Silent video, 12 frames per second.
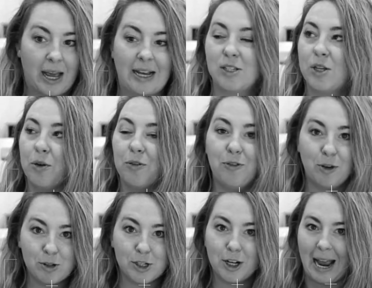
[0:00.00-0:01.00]
Okay, so
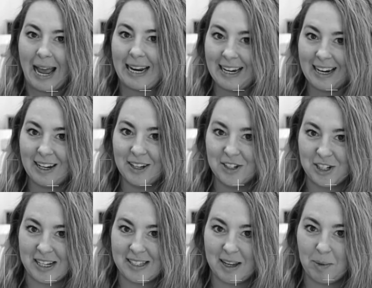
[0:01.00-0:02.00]
future editing,
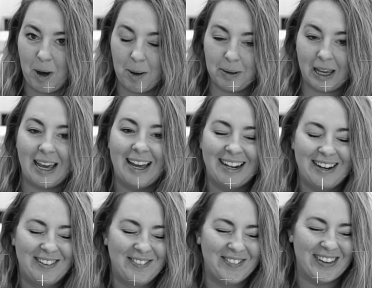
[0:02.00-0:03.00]
Jessica popping in
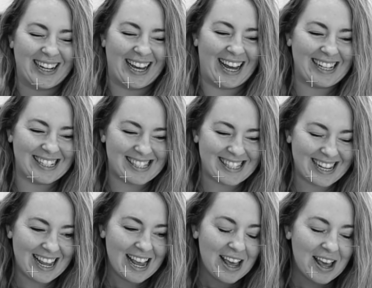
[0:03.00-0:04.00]
because
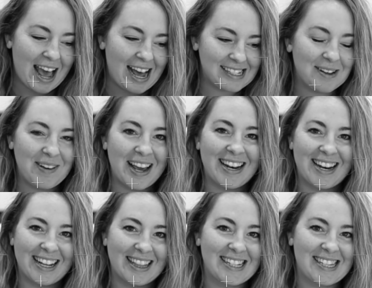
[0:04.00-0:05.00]
as I'm
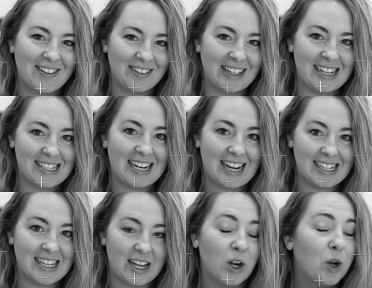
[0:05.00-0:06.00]
editing this, I realized that I
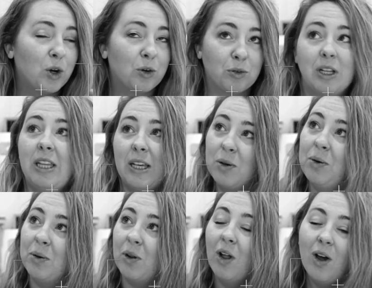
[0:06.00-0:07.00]
said really
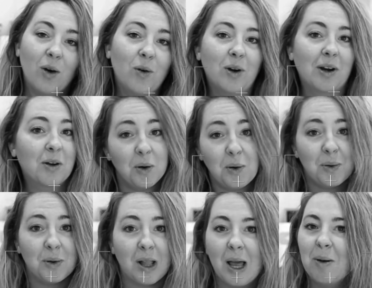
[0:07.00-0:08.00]
cool or
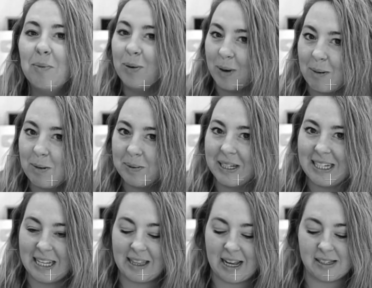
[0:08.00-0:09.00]
cool probably
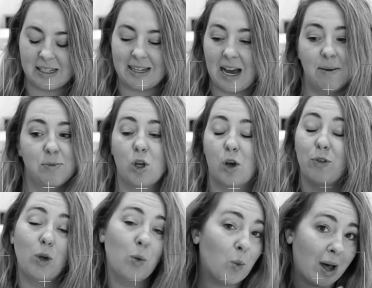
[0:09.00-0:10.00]
ten thousand times. So if
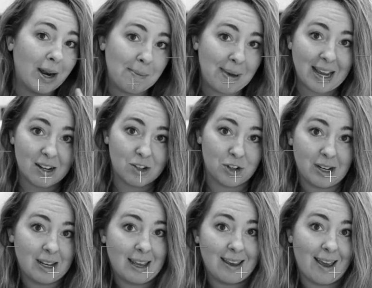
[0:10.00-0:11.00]
you want to make a
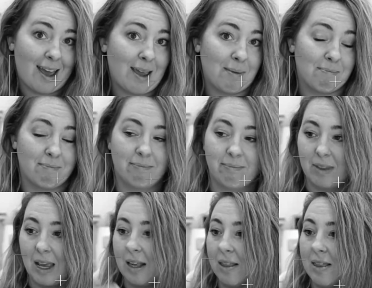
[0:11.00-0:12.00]
drinking game,
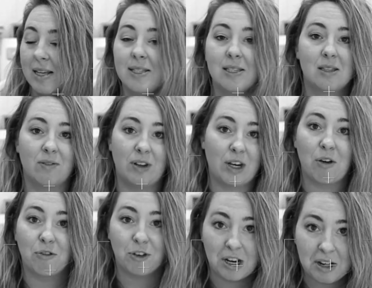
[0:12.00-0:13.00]
like, this is the video
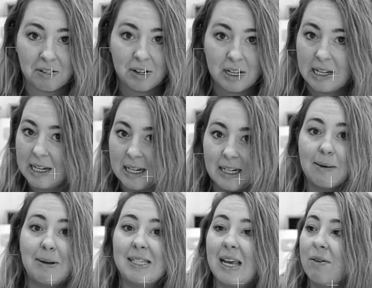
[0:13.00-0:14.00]
for you.
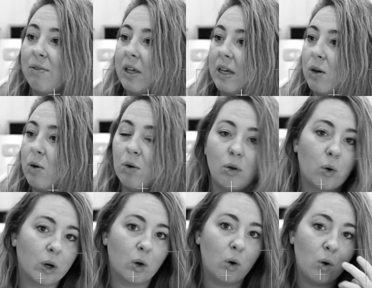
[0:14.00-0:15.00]
Anytime I say really cool
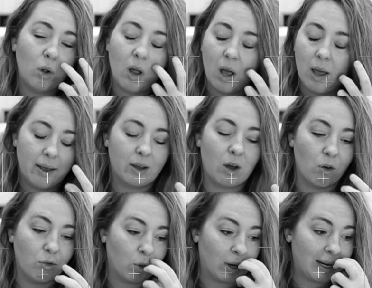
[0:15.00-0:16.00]
or cool, go
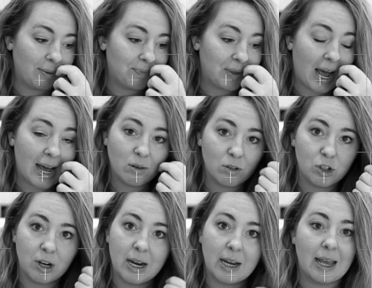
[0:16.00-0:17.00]
for it. I don't
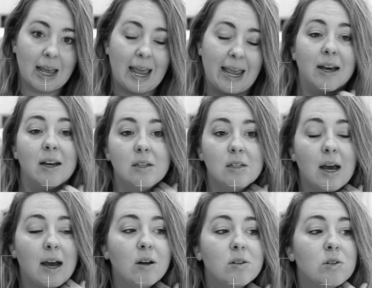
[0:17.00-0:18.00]
drink, and
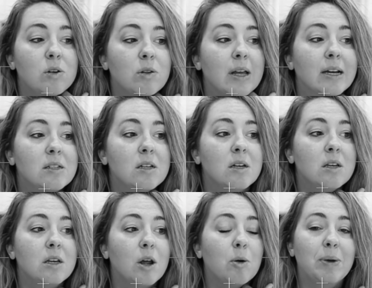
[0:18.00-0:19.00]
I also don't like to,
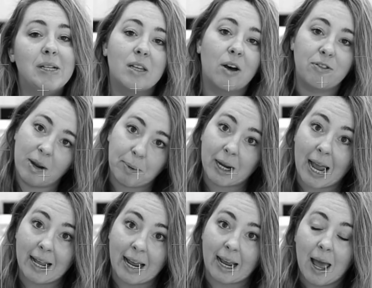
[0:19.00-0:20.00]
you know, be
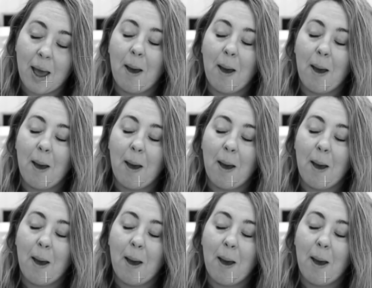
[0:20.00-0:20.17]
self-deprecating,